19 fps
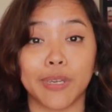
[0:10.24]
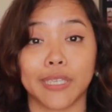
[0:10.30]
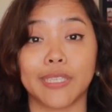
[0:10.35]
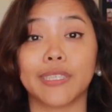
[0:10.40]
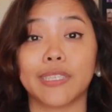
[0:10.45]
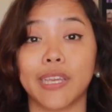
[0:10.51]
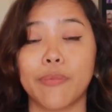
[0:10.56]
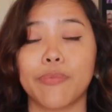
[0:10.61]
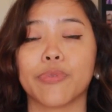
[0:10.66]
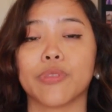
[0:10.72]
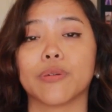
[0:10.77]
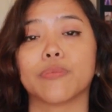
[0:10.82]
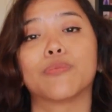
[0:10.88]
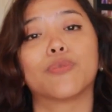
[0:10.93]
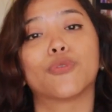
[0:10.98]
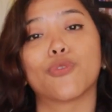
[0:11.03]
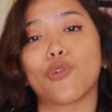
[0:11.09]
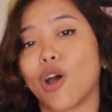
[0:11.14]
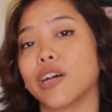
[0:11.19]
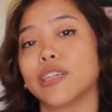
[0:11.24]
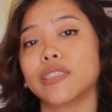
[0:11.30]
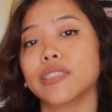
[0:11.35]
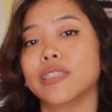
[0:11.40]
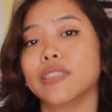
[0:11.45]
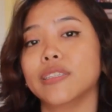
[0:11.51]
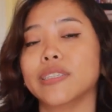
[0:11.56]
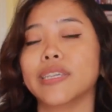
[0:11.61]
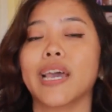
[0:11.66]
by step the
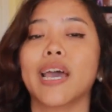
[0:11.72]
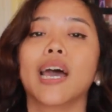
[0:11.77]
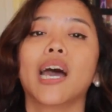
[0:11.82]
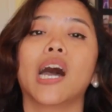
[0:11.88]
process